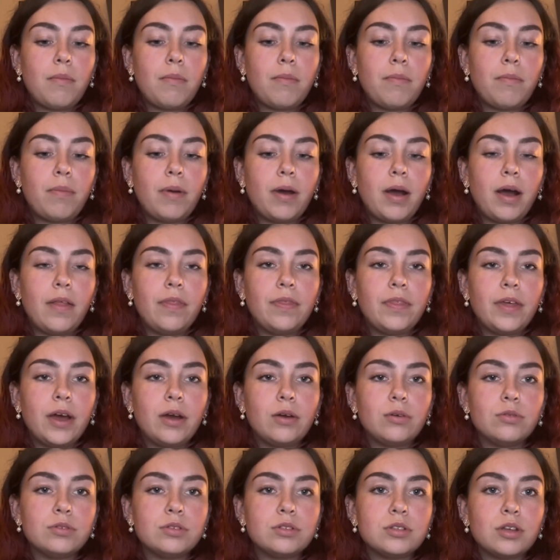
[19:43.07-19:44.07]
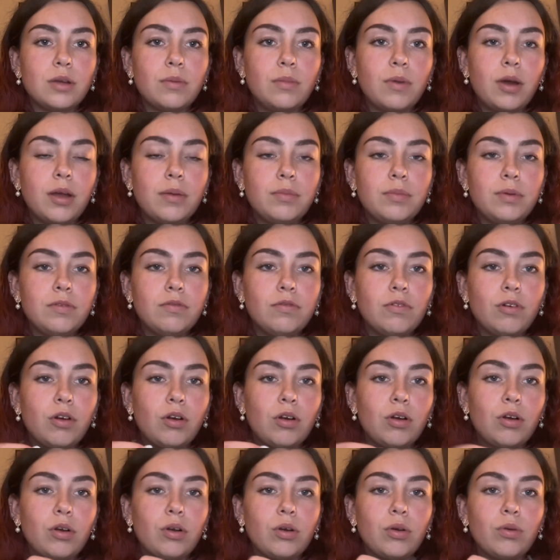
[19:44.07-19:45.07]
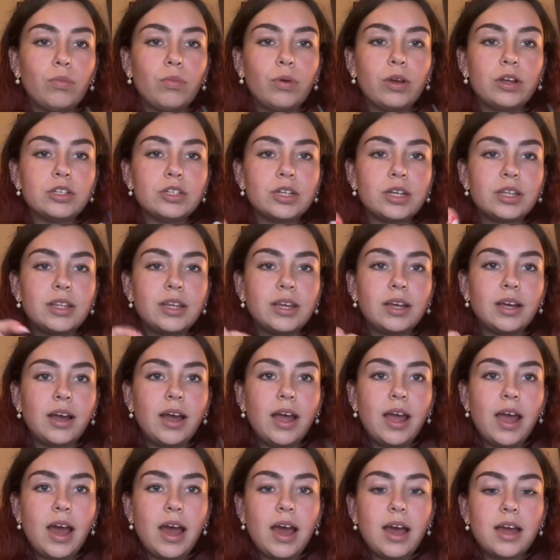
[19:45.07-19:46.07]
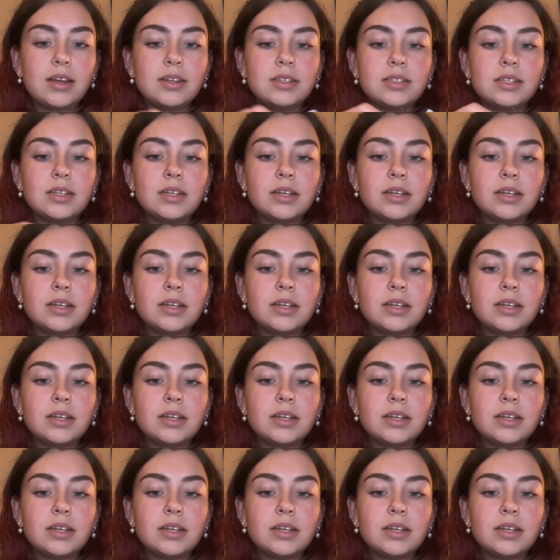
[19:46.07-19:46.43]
but that also might be wrong, which I think I had,